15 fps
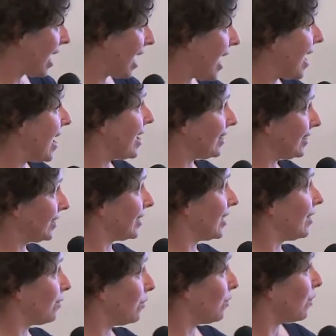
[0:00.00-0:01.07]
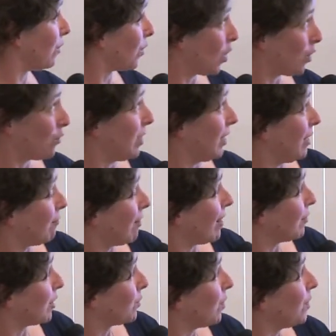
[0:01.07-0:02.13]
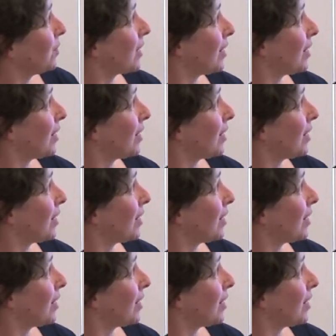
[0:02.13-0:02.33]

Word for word: and got really great response.